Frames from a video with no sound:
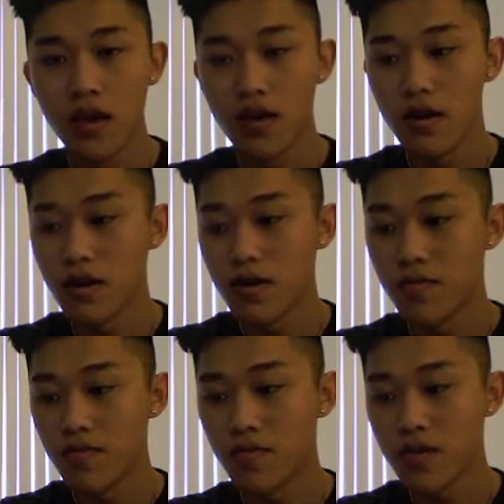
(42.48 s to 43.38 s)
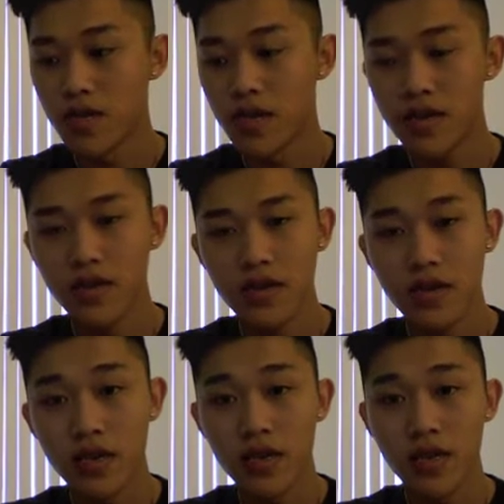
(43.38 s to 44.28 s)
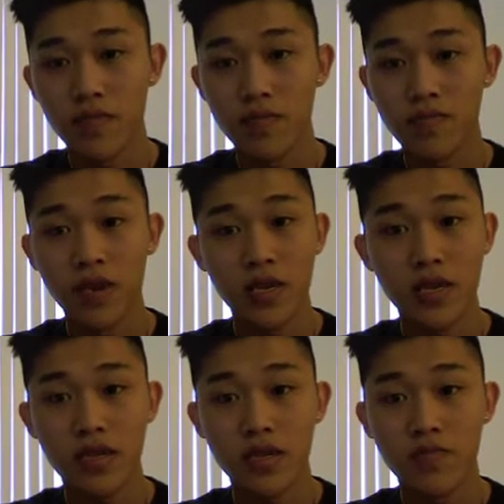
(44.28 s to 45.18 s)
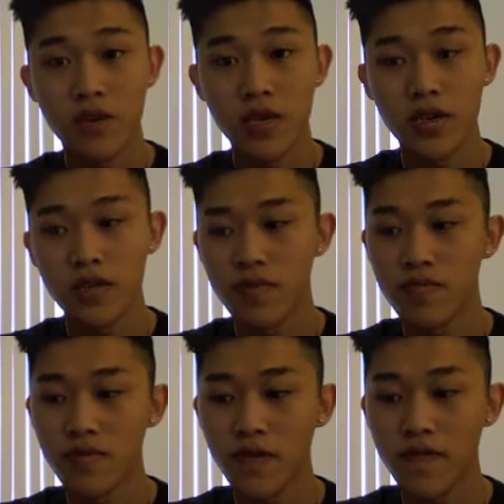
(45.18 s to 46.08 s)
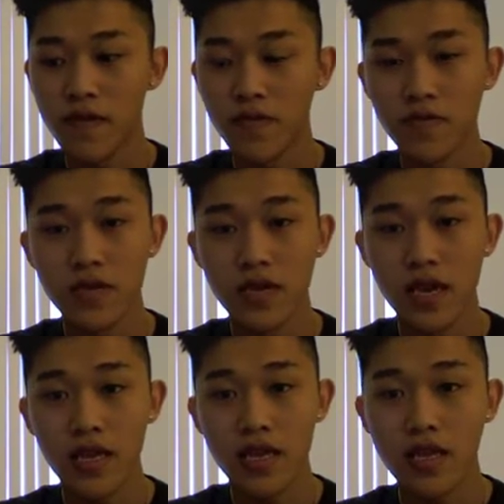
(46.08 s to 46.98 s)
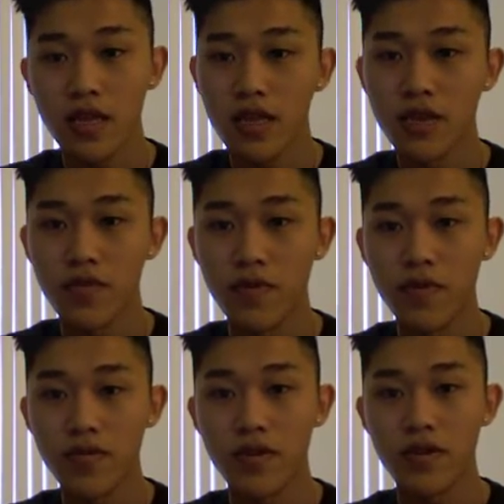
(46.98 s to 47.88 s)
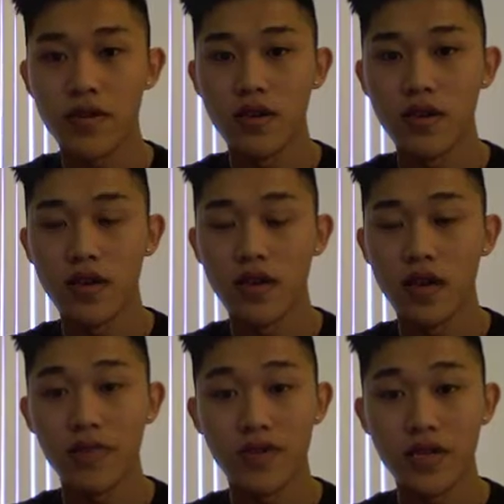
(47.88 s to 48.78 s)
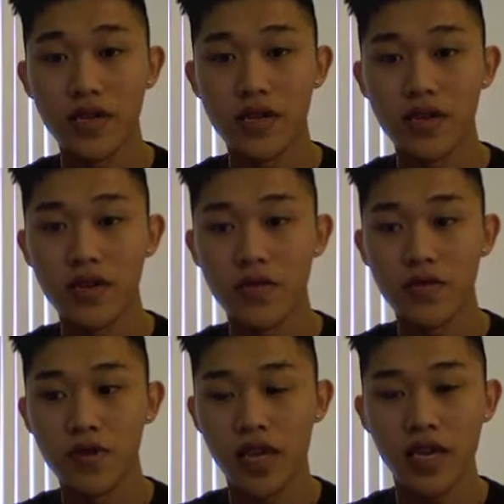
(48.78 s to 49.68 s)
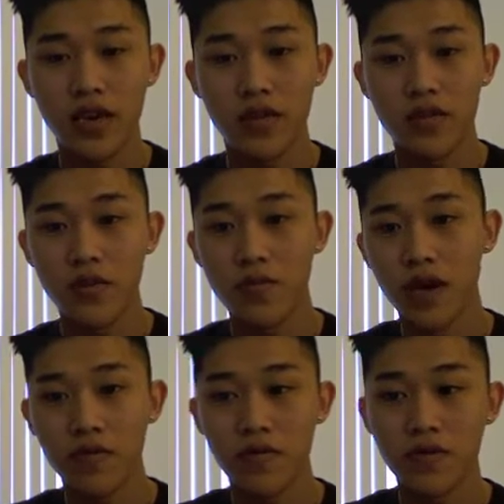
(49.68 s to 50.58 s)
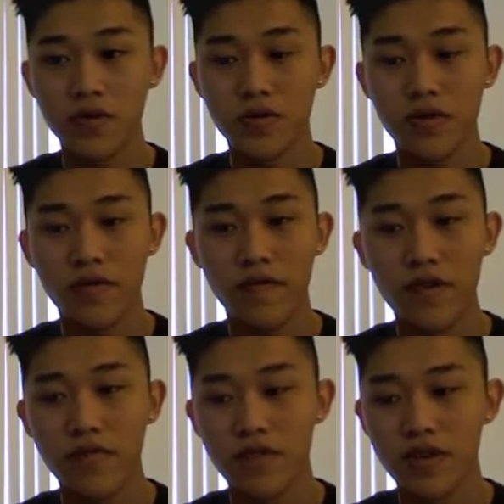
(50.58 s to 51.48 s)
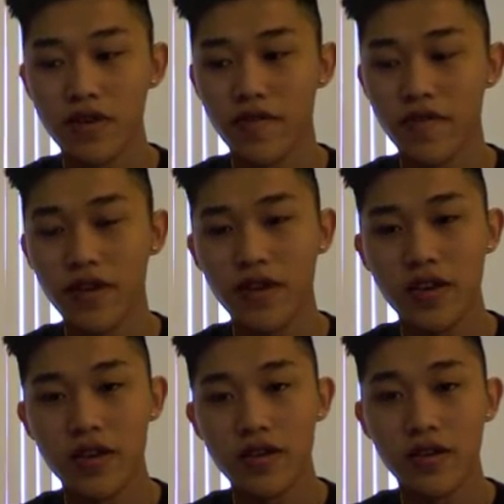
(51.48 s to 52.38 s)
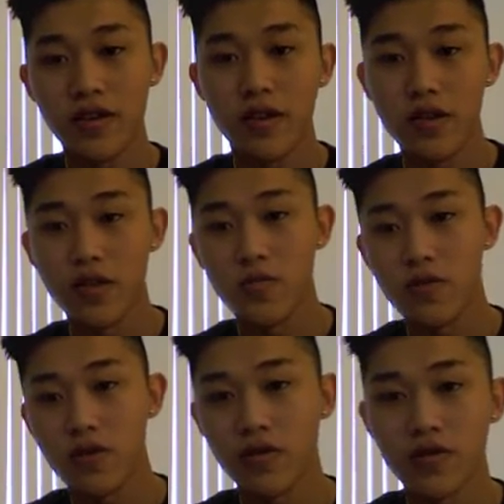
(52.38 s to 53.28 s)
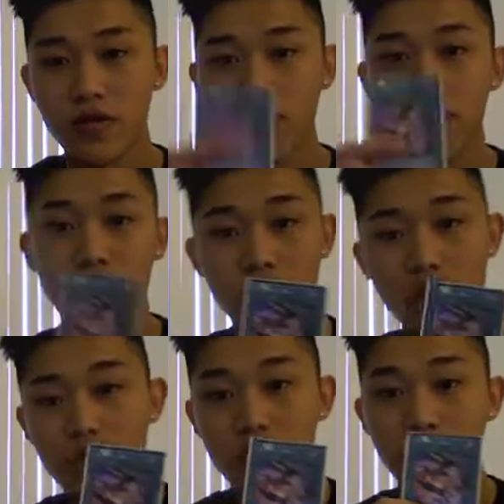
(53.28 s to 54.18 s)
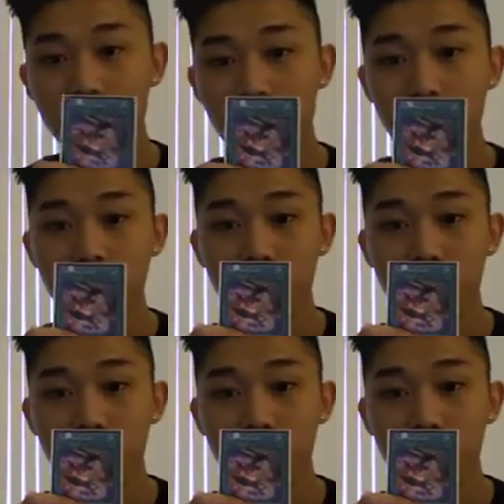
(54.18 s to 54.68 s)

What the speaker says: What the deck does, it basically breaks other people's fields, and it doesn't let your opponent MST or take care of your back row, so they're afraid, because they're afraid to hit this one card called Hysteric Sign.